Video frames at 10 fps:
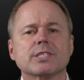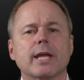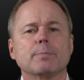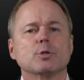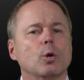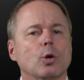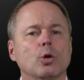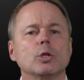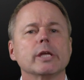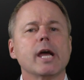steps
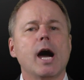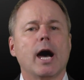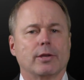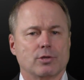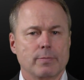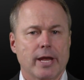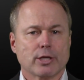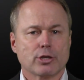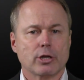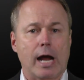early on to make
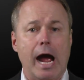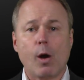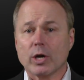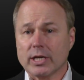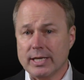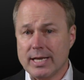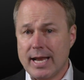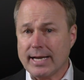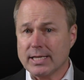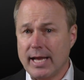sure our
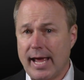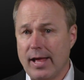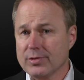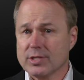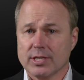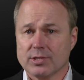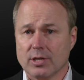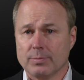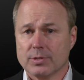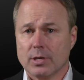connected health
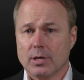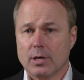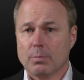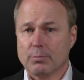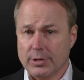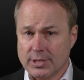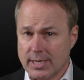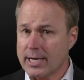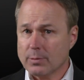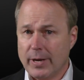systems
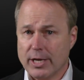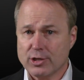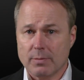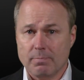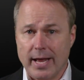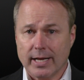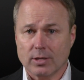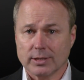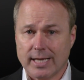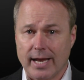protect patient
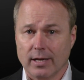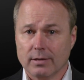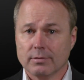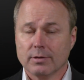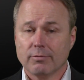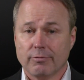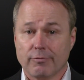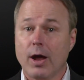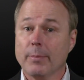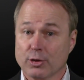medical data
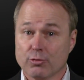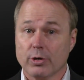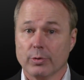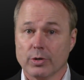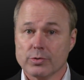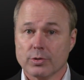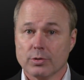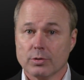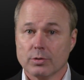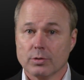from intruders.
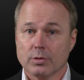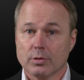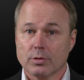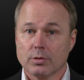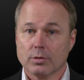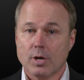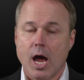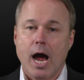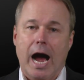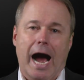
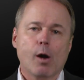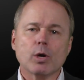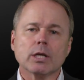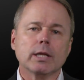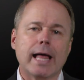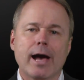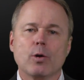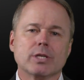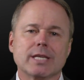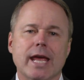Our
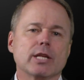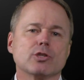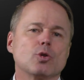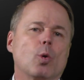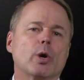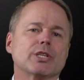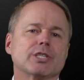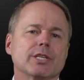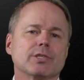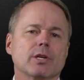cloud data storage
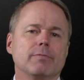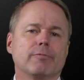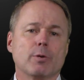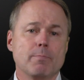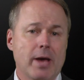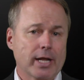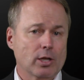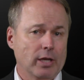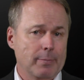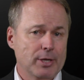system for
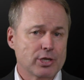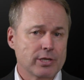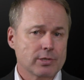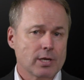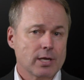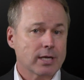medical images,